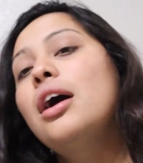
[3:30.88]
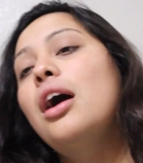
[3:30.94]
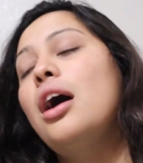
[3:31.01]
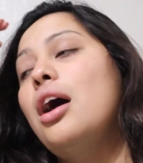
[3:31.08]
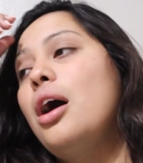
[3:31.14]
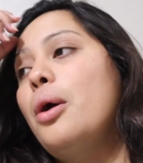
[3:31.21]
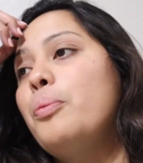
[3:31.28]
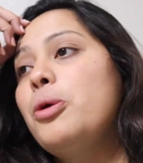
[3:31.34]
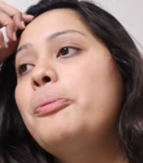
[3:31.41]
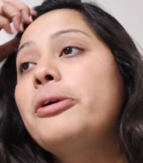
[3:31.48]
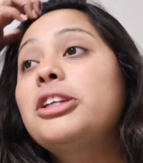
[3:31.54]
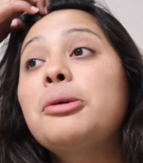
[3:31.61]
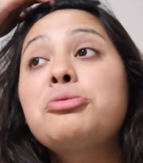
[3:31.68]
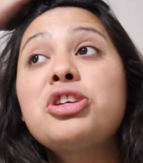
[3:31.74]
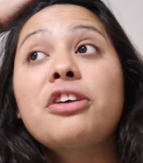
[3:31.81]
Um, we
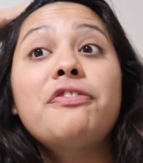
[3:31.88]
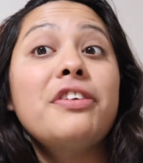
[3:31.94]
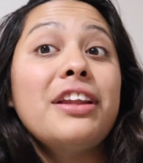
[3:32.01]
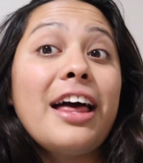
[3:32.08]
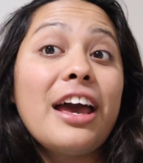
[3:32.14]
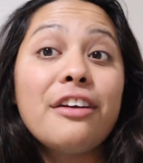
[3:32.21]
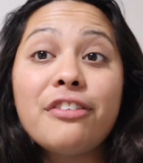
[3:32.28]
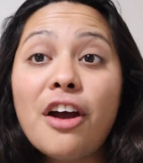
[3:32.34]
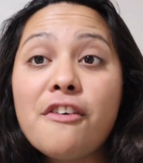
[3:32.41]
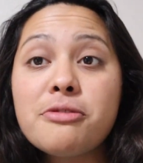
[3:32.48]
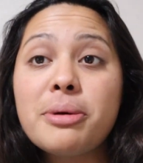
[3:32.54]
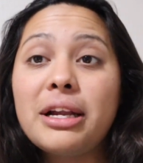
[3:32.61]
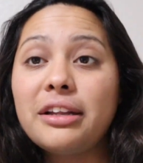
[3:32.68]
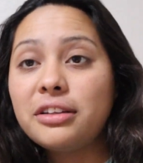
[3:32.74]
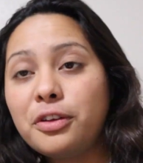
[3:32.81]
picked up Chick-fil-A for
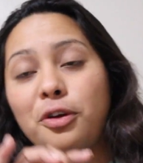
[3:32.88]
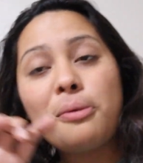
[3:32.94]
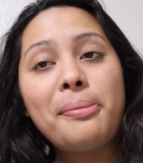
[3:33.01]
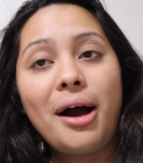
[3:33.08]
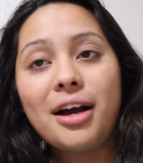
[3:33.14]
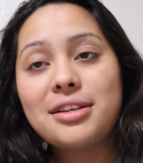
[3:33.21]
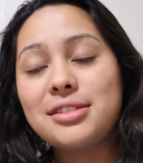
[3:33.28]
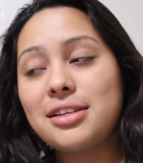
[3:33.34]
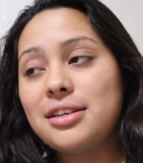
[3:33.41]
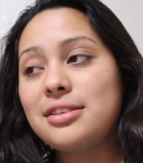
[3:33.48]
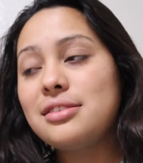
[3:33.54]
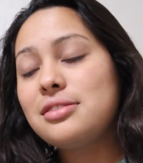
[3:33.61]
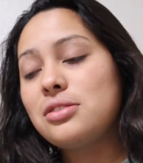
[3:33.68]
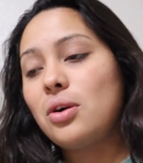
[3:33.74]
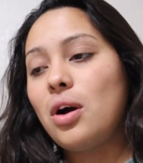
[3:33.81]
everybody, like little
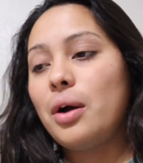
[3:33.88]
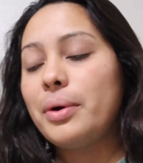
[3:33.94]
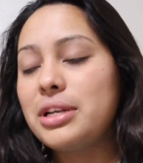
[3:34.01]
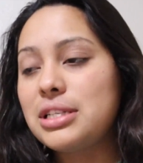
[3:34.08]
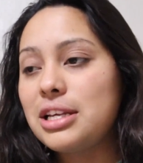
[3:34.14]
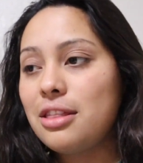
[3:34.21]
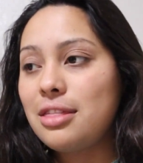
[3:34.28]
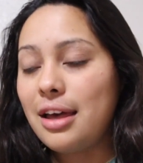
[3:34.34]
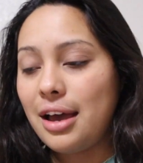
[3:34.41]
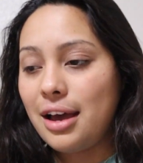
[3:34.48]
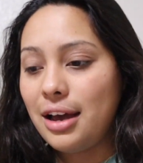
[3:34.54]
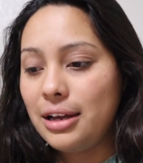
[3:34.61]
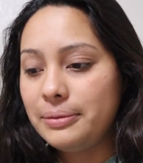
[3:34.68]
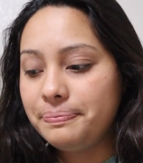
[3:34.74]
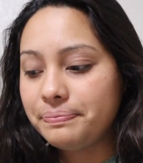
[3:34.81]
boxes, so I went and did
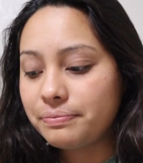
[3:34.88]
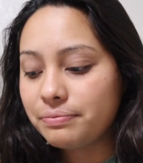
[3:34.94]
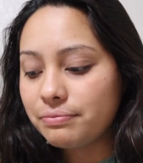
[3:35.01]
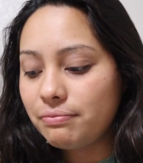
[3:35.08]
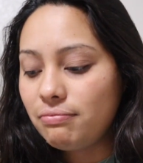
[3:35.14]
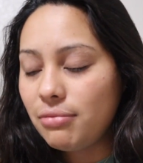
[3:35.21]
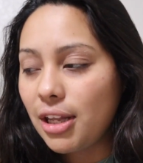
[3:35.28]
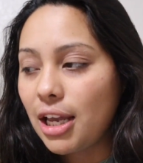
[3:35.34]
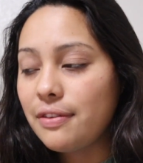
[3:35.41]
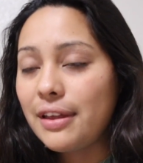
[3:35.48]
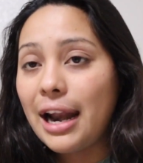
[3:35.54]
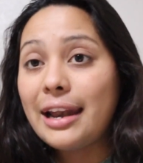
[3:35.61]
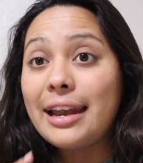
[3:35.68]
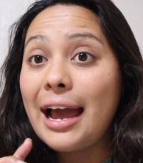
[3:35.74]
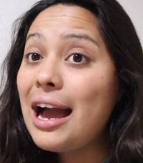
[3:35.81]
that. And
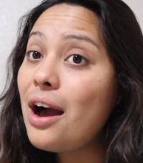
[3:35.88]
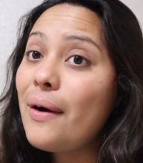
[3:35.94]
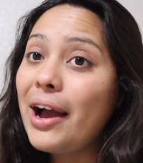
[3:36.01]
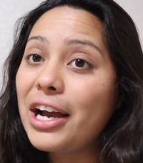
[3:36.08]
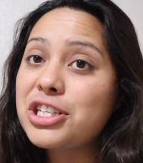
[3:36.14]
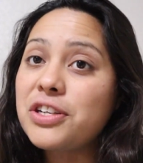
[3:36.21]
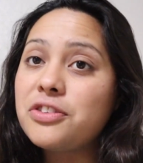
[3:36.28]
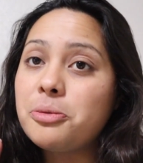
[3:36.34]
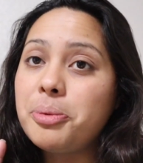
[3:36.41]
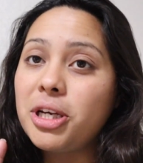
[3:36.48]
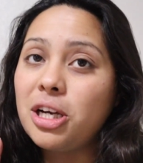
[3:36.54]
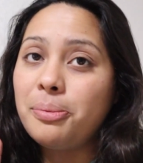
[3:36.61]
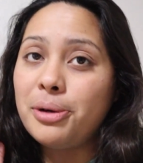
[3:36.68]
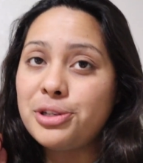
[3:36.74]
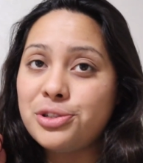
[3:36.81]
then now I actually have to
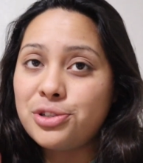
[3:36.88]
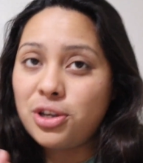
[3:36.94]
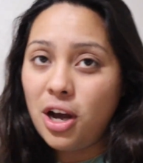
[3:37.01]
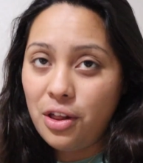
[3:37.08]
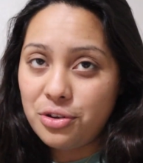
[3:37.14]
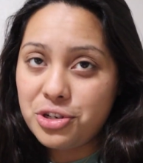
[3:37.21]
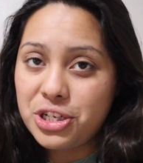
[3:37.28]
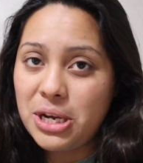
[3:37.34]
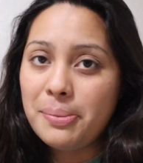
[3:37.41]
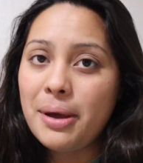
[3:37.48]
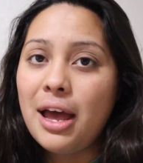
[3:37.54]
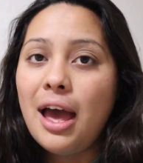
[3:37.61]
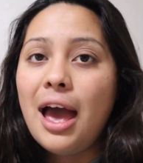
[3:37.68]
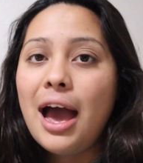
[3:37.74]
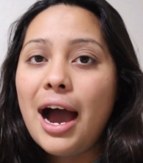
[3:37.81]
pick up a scholarship.
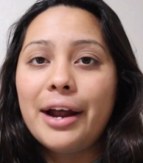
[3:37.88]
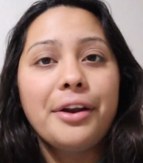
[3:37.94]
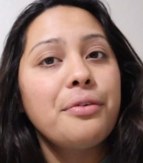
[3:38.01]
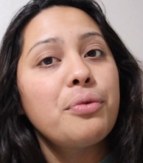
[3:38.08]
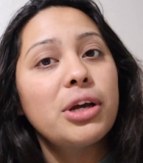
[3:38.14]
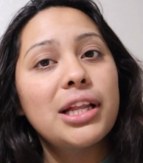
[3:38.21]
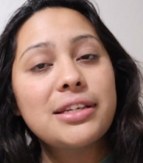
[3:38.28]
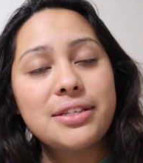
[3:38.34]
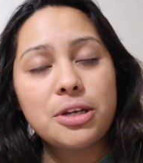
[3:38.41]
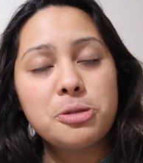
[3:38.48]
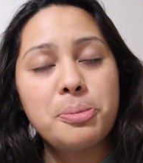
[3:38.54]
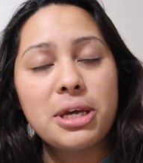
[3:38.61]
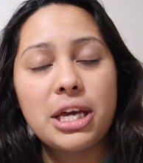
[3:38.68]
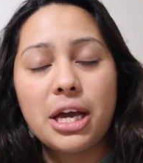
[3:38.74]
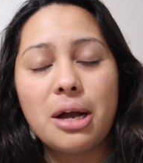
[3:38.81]
I didn't realize I was
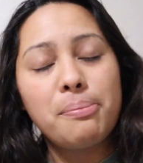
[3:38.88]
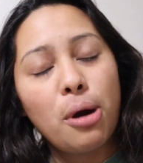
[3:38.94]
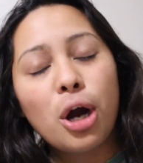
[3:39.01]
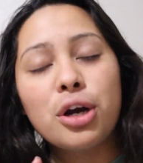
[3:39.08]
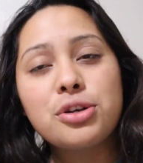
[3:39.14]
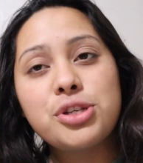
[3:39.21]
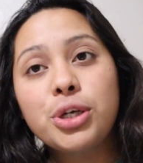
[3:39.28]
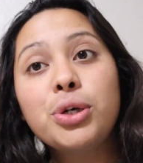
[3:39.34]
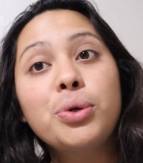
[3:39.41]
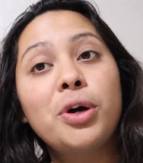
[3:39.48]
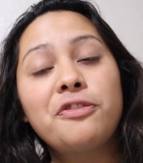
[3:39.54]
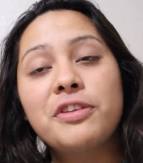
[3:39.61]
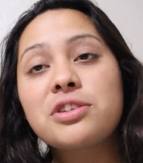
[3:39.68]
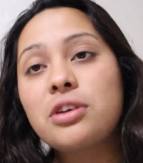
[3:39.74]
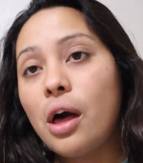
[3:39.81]
picking up part two
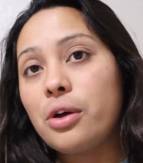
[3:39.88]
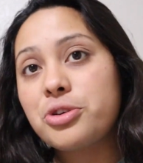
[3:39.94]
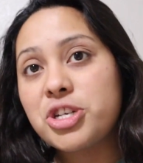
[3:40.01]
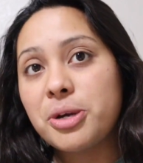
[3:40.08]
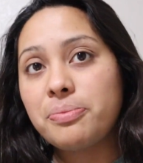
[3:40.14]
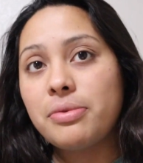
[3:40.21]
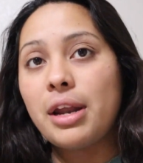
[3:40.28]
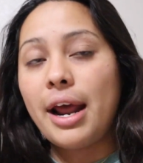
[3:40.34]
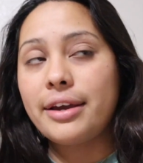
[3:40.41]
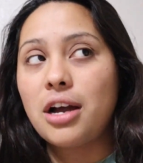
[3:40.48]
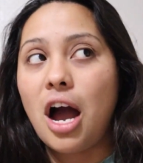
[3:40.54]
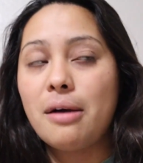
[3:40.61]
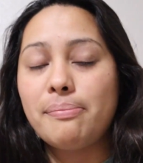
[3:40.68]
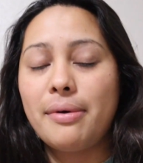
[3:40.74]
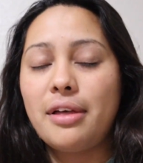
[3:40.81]
of the scholarship that I
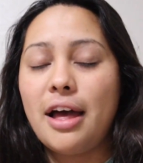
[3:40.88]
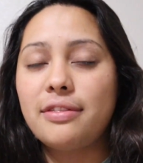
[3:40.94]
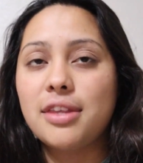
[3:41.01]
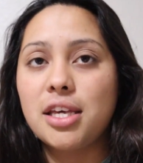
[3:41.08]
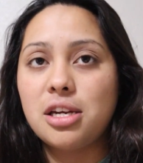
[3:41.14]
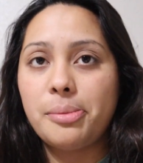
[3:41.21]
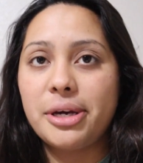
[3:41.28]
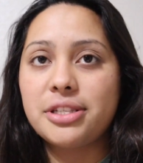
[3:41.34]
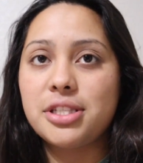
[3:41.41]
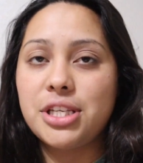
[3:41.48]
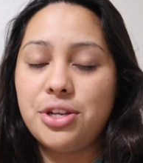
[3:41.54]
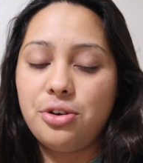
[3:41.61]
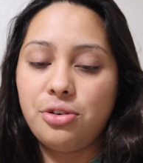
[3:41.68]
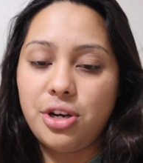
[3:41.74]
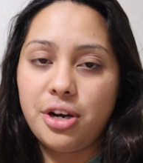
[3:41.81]
got at the end of my
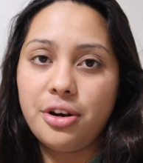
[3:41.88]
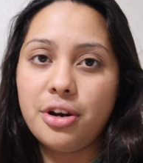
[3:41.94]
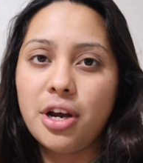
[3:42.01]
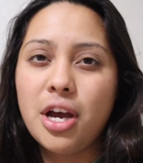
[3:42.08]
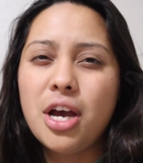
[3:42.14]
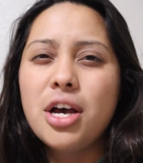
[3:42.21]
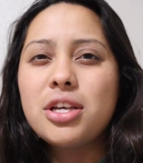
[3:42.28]
senior year.